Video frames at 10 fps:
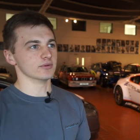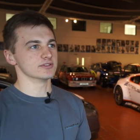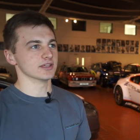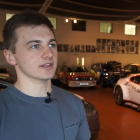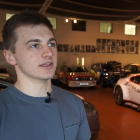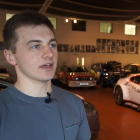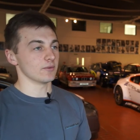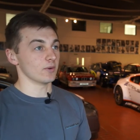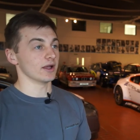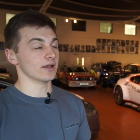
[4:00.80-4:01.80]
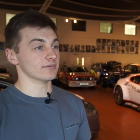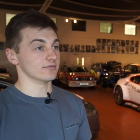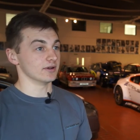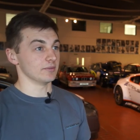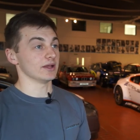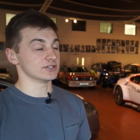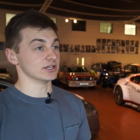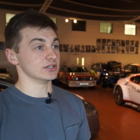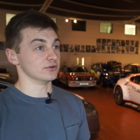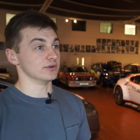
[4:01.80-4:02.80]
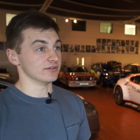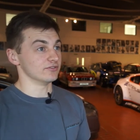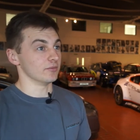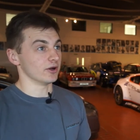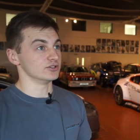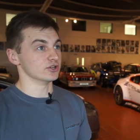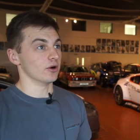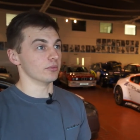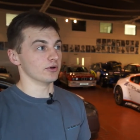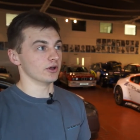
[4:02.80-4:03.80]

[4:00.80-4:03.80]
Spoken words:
I would see the day where I'm actually doing it for my job.